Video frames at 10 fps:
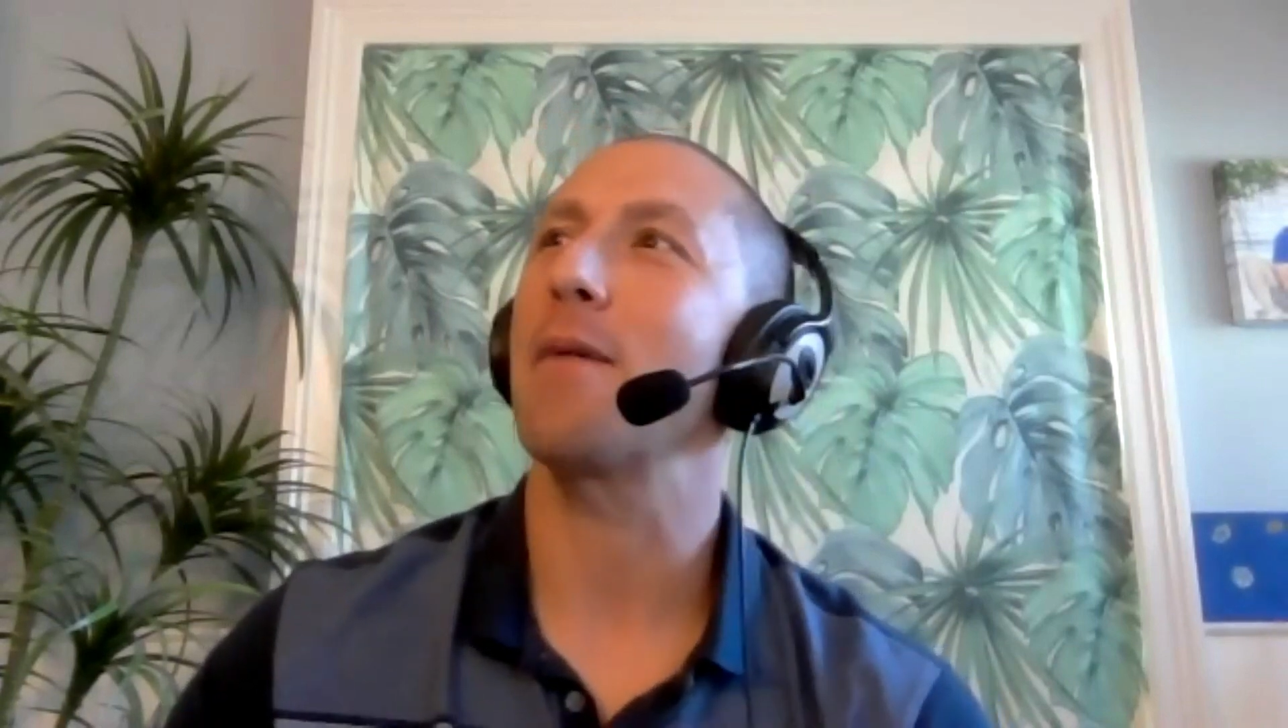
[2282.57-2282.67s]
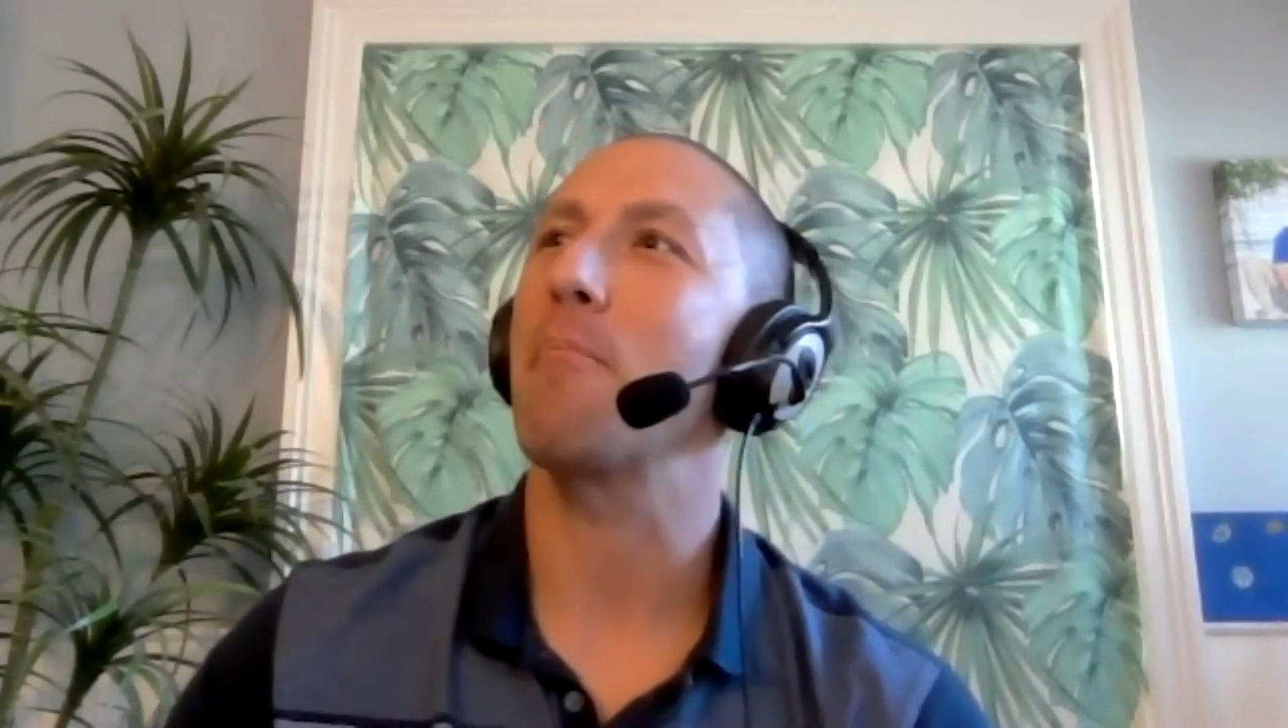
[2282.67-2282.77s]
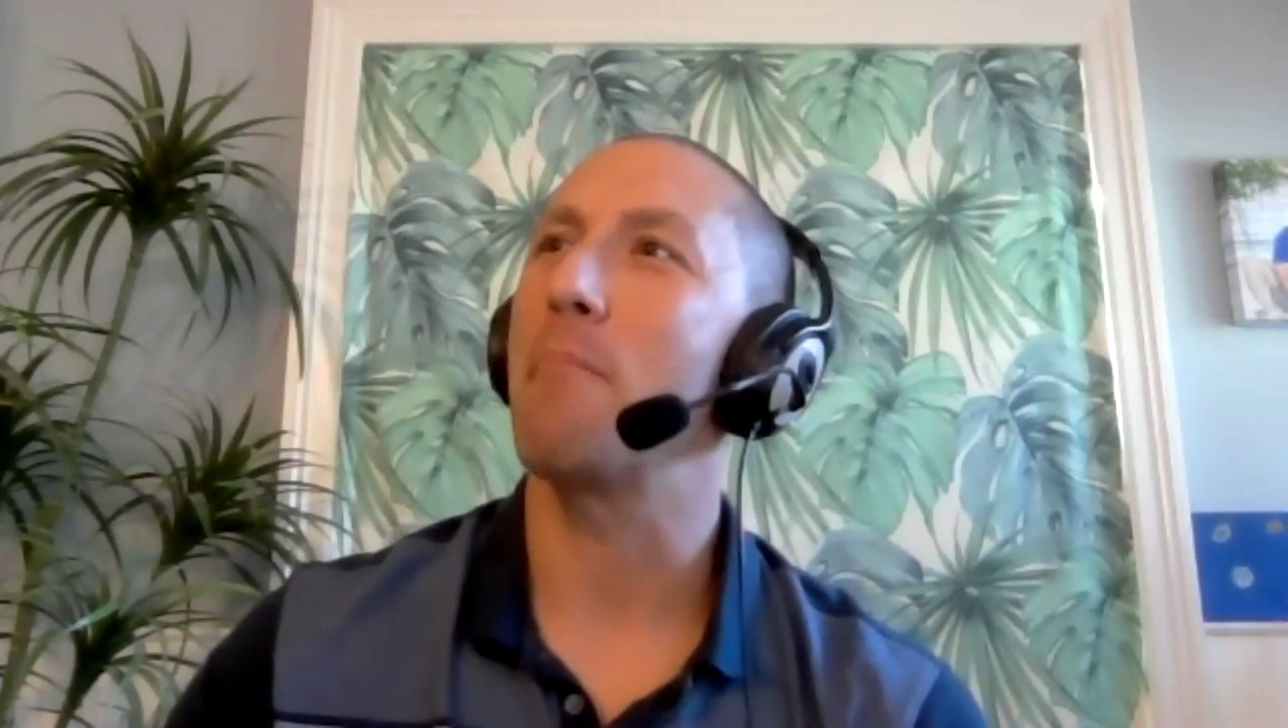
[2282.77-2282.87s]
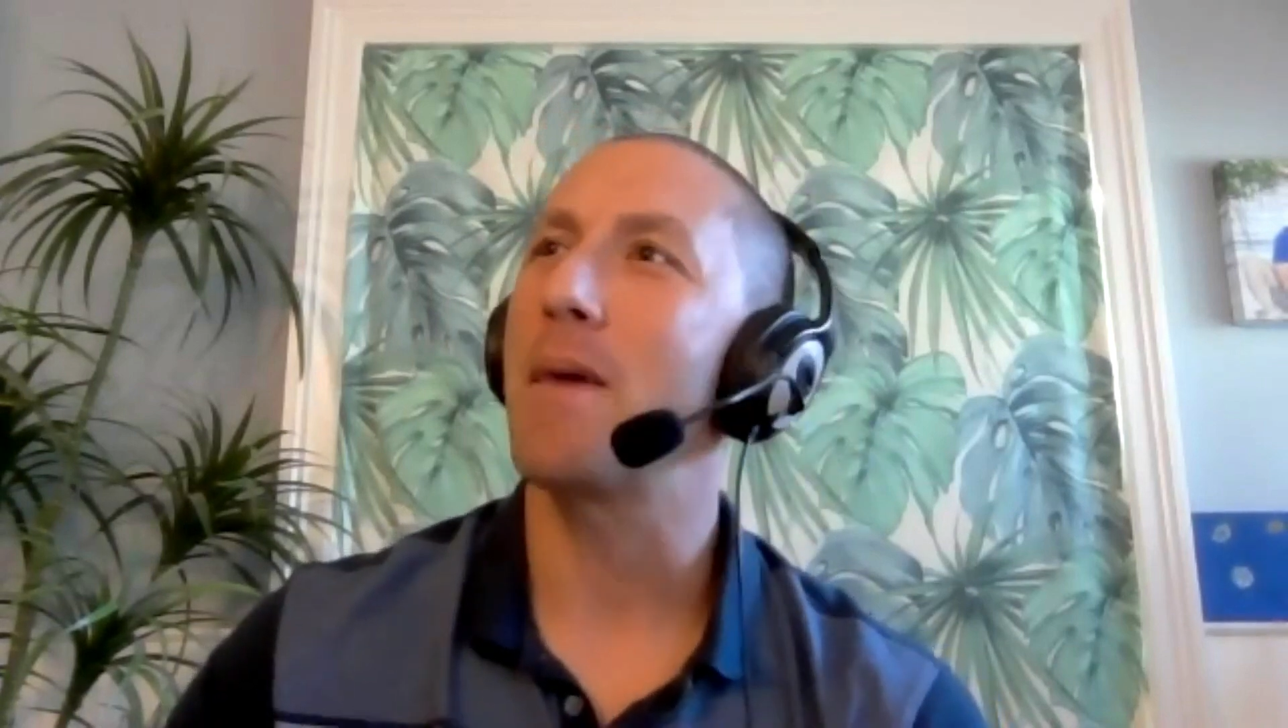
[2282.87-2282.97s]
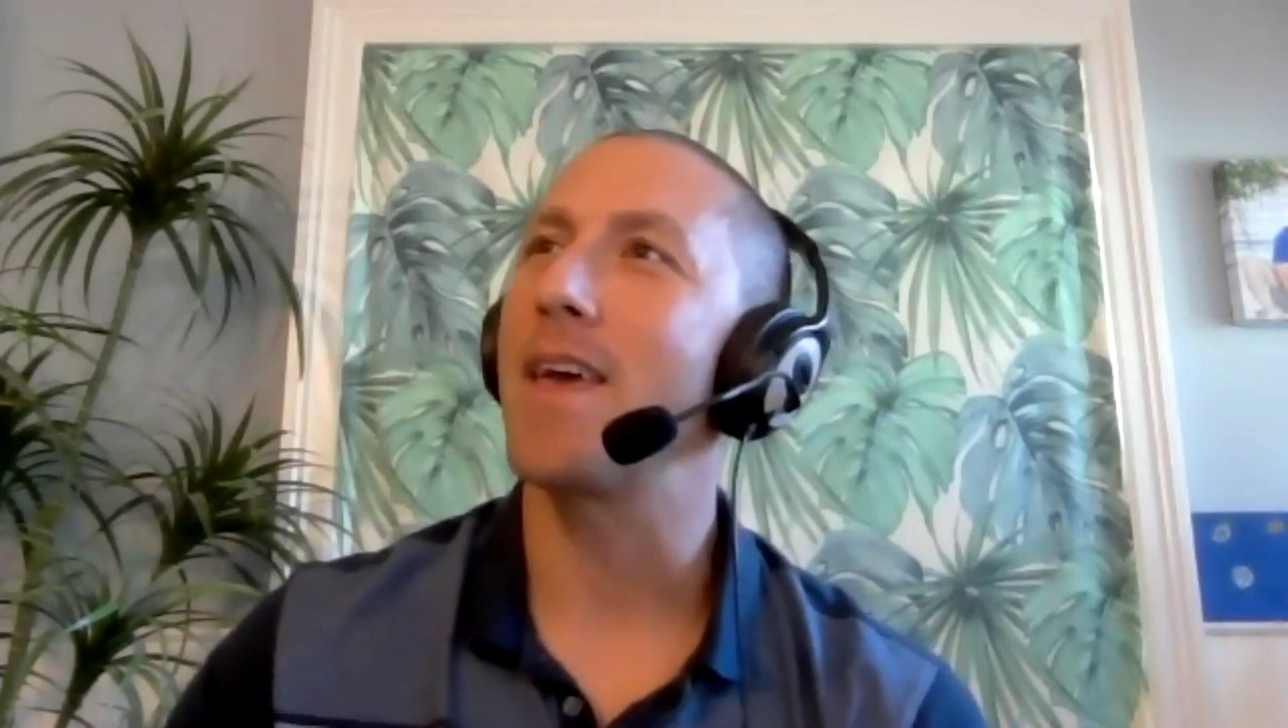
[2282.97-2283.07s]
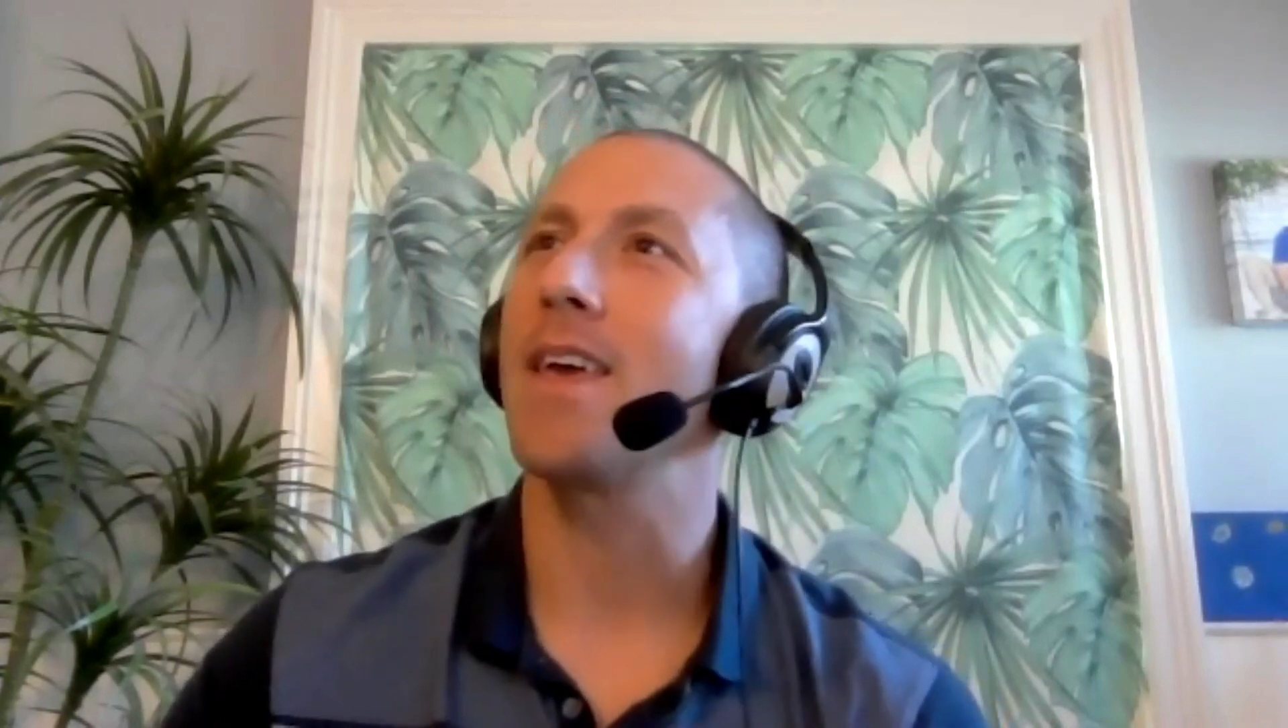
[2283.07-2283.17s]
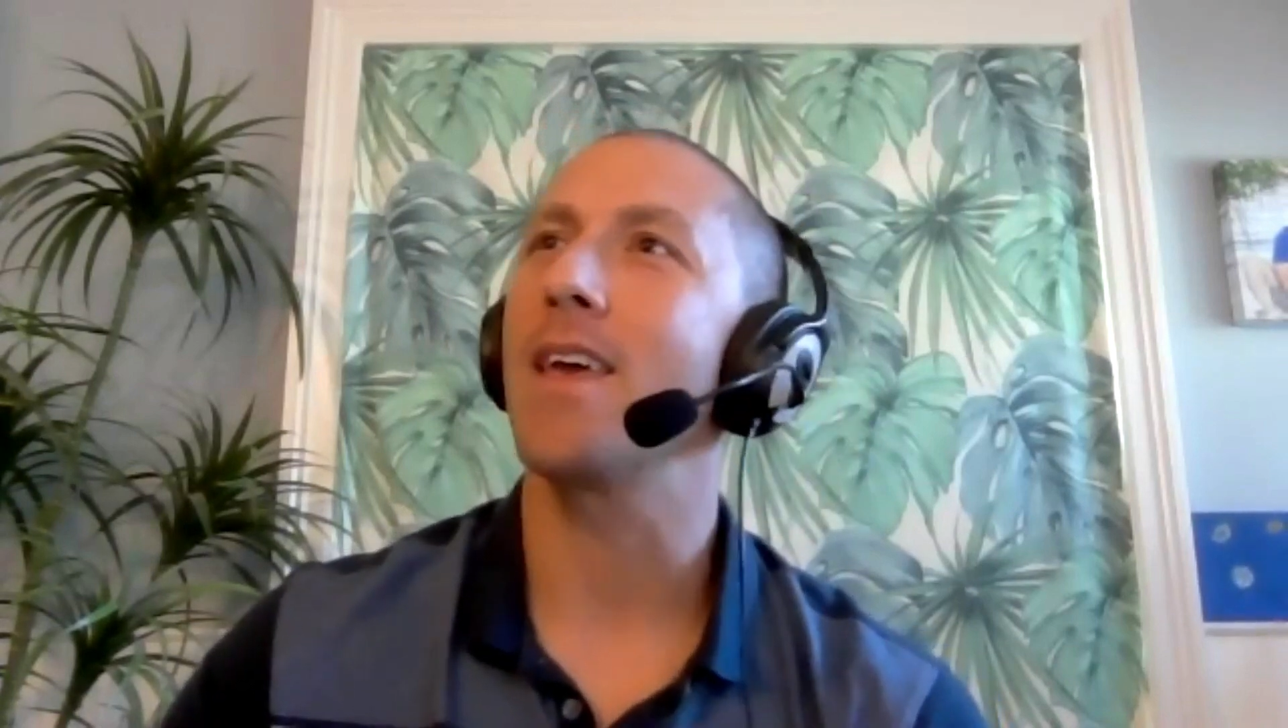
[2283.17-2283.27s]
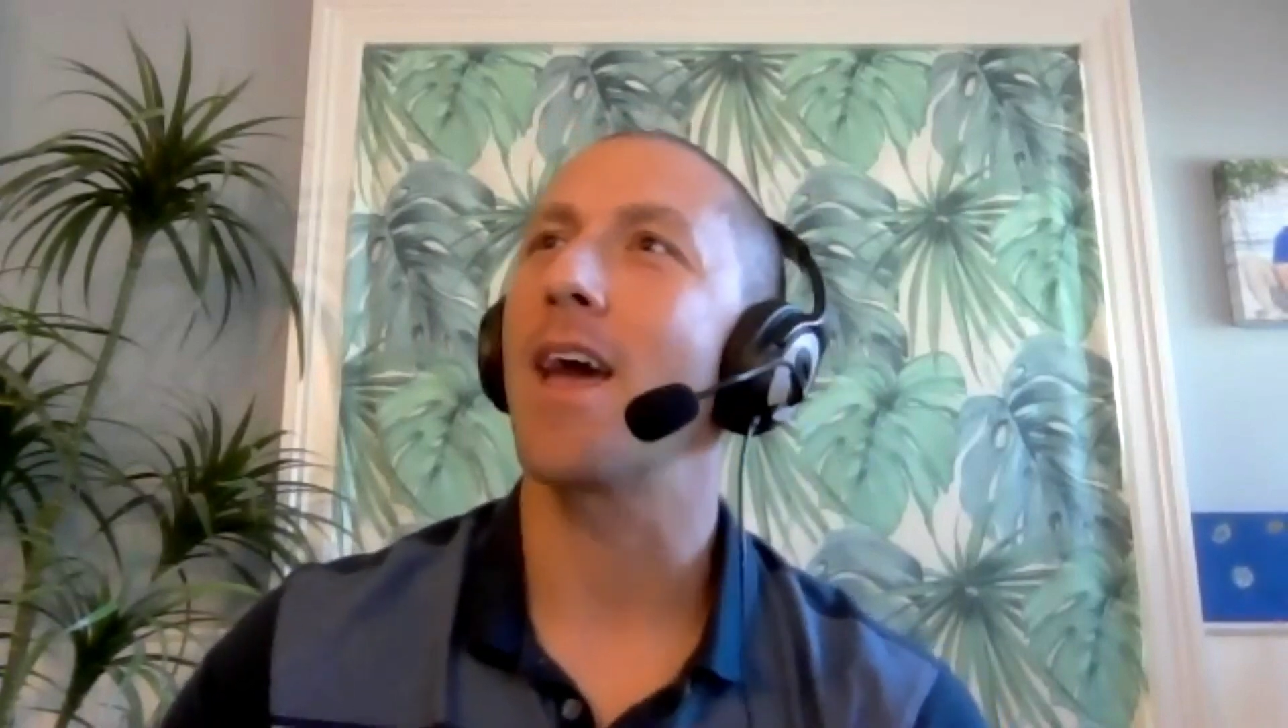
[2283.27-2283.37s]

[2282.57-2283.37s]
me